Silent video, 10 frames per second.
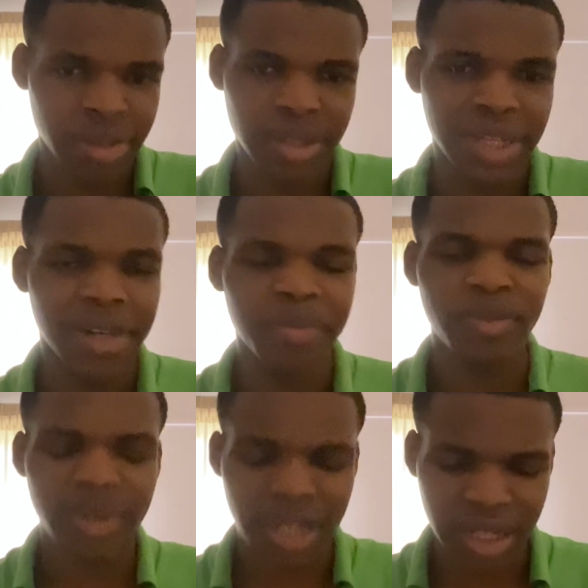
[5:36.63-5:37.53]
Yeah.
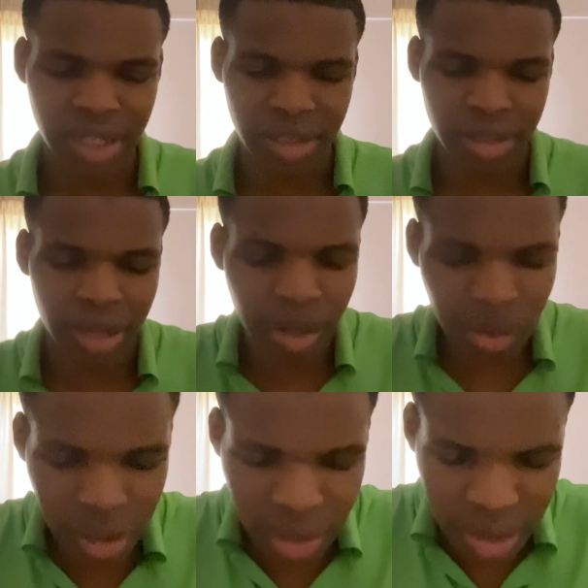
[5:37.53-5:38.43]
I don't
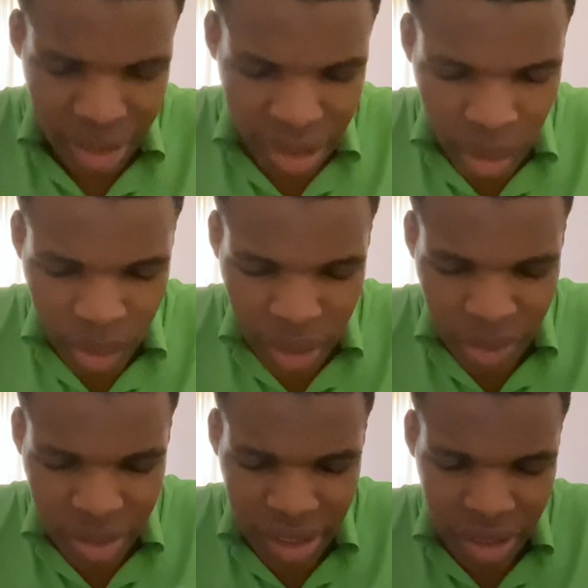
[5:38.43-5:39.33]
know how to say
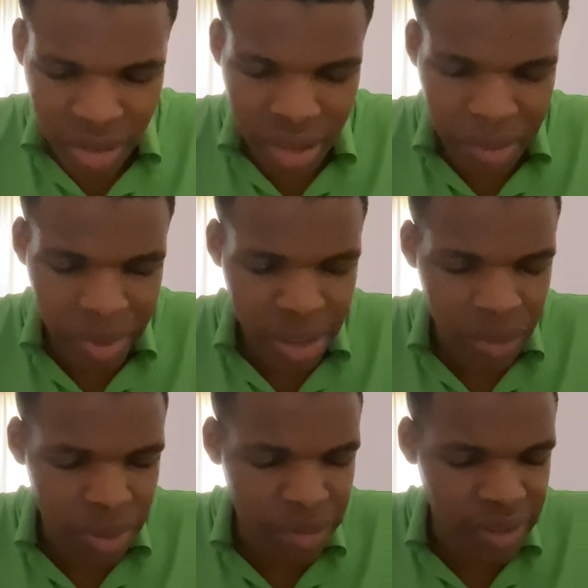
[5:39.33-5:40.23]
Karnowski or something,
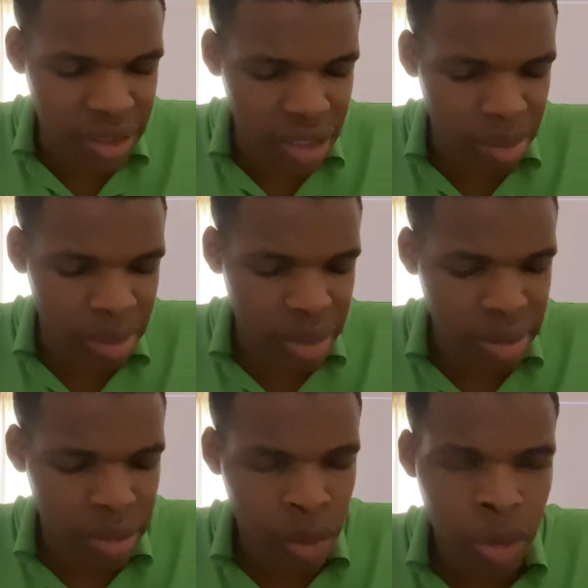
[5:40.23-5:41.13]
whatever his name is.
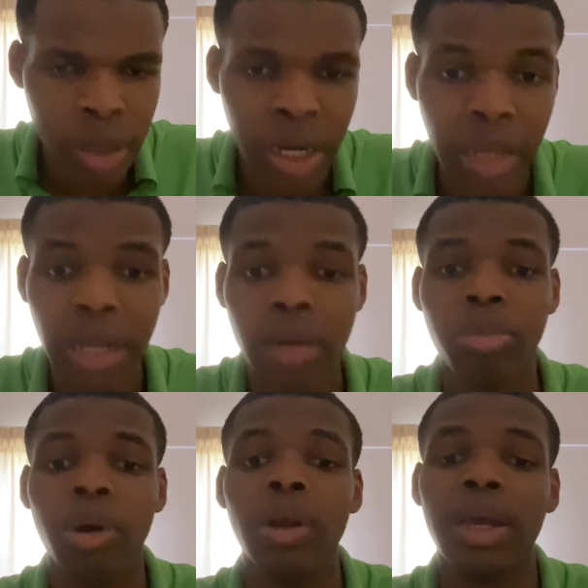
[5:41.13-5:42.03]
Now they had a
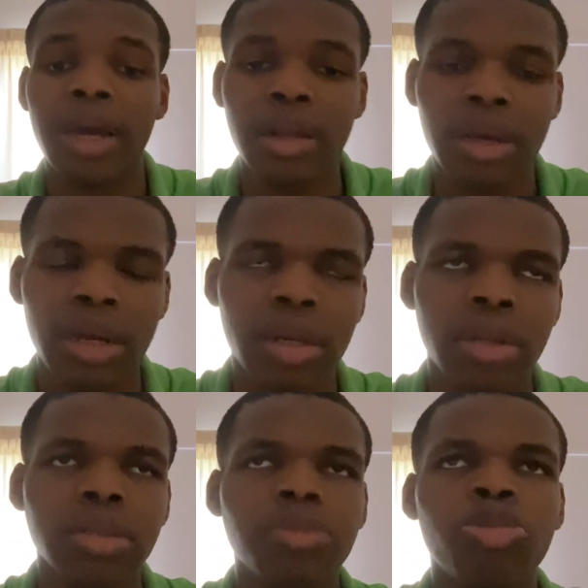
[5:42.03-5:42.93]
bowling alley, and
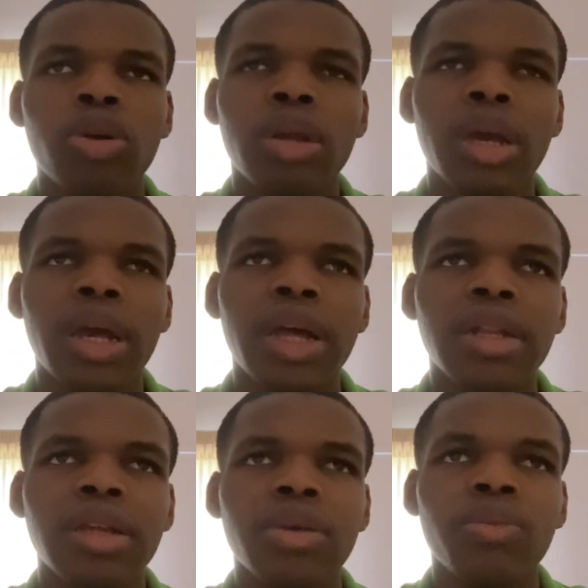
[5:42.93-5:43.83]
at this bowling
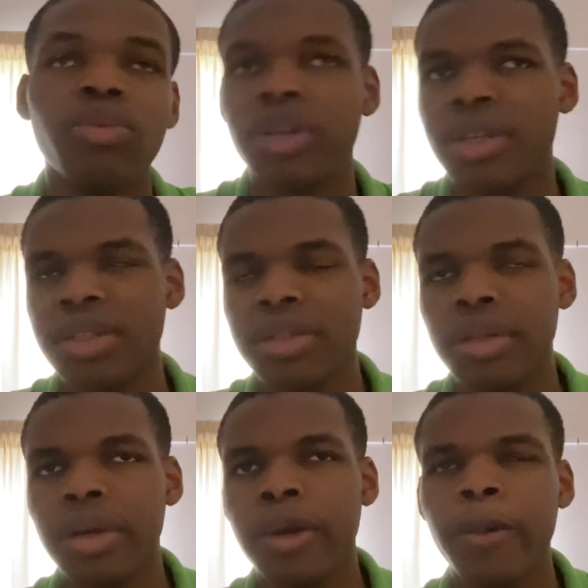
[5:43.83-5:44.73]
alley, Ricky's
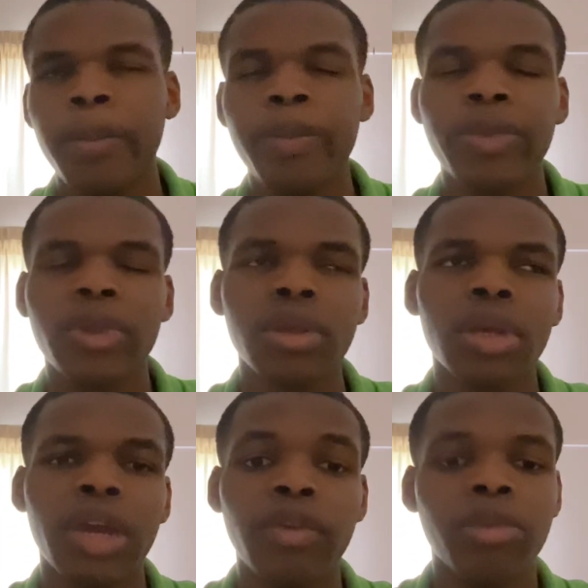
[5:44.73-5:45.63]
there.
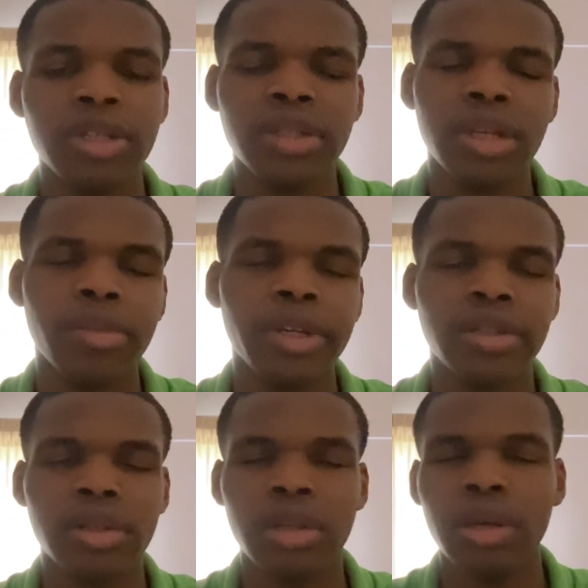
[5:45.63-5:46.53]
Everybody's there
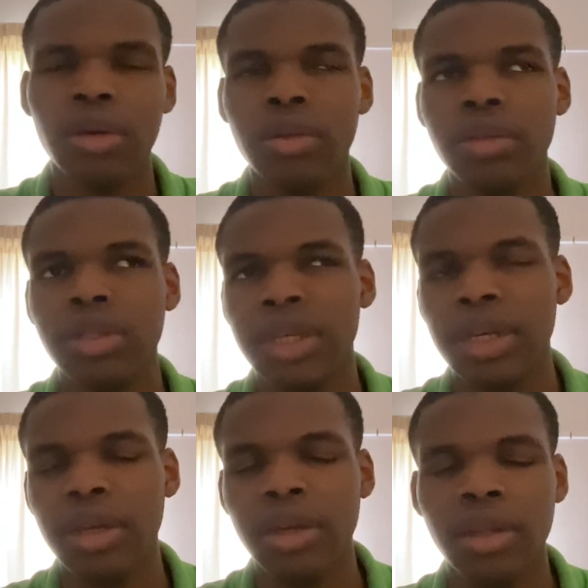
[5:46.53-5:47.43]
basically.
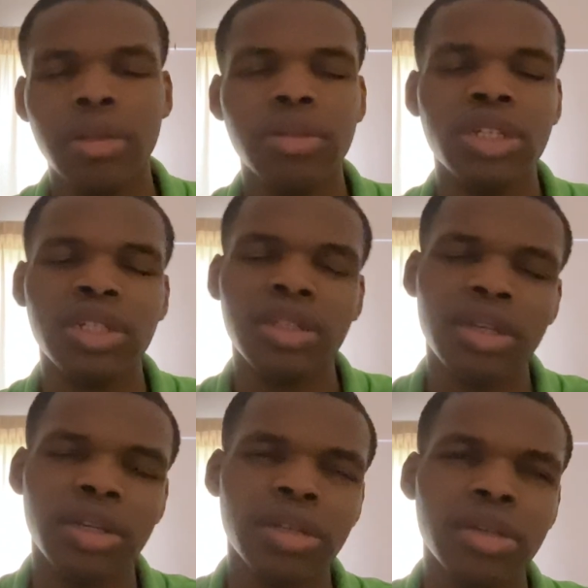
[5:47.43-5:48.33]
Dean,
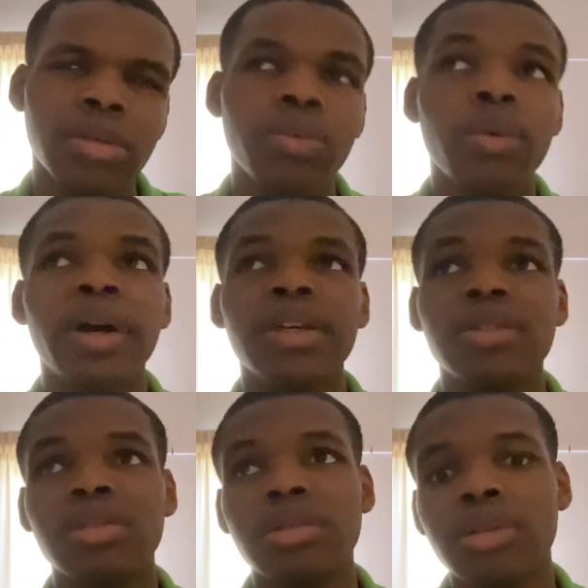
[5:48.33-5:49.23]
JT,
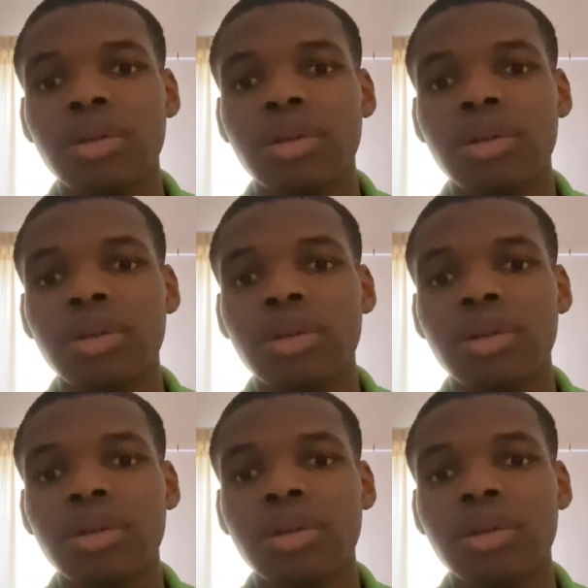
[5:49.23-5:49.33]
Wes'